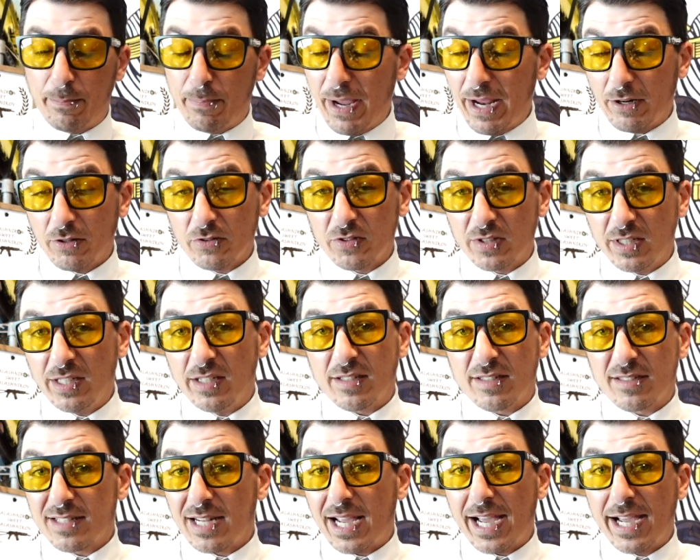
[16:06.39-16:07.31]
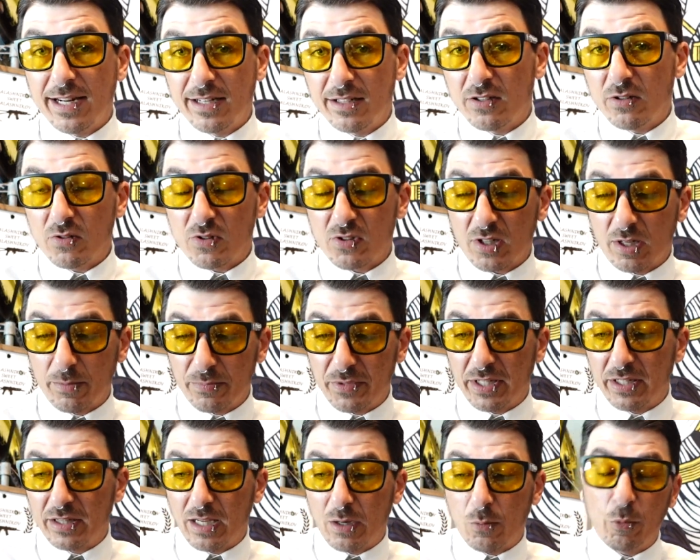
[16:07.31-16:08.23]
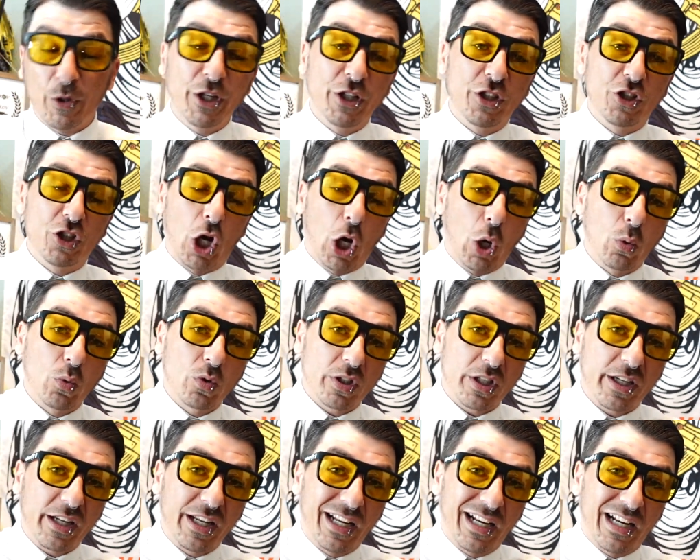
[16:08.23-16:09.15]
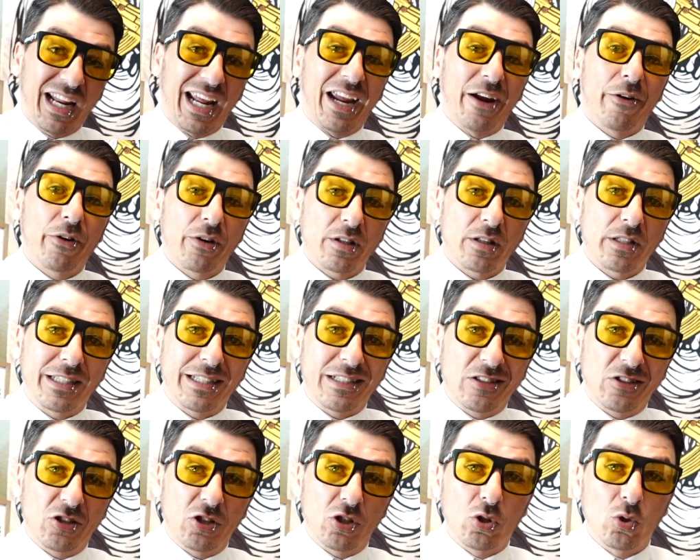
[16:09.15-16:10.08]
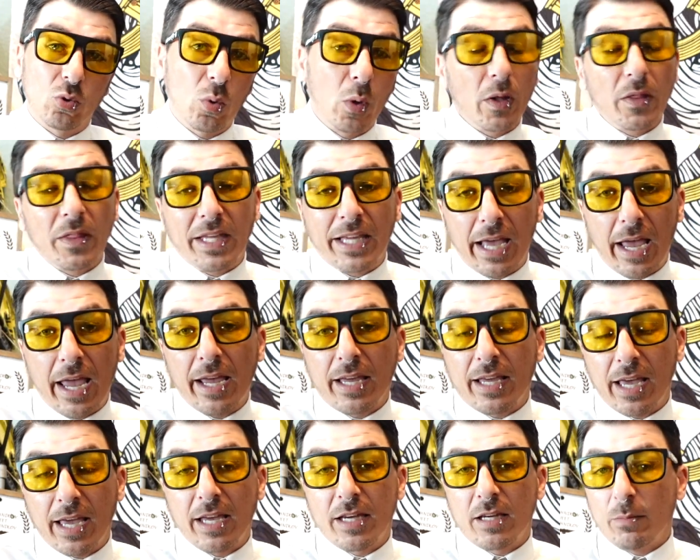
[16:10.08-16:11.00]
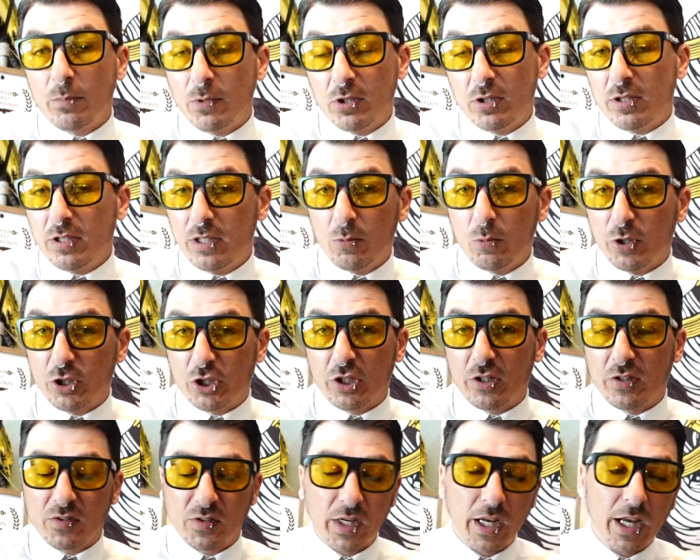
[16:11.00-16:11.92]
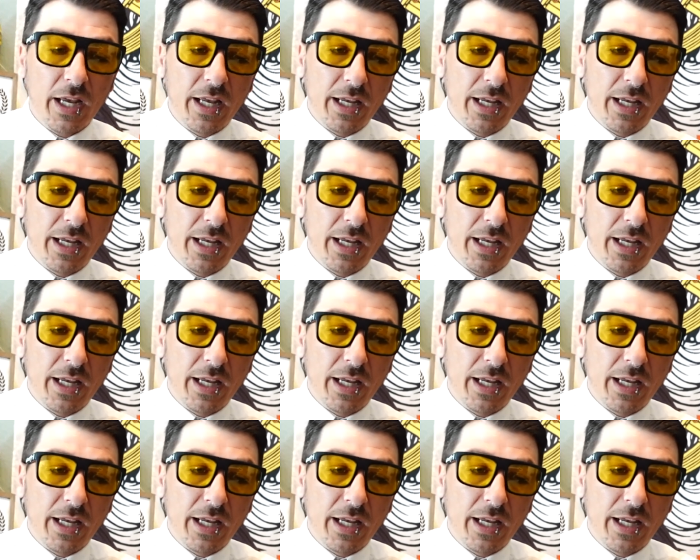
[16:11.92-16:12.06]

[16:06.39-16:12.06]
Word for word: penalty is tied to something that we don't inherently do in the AK community, which is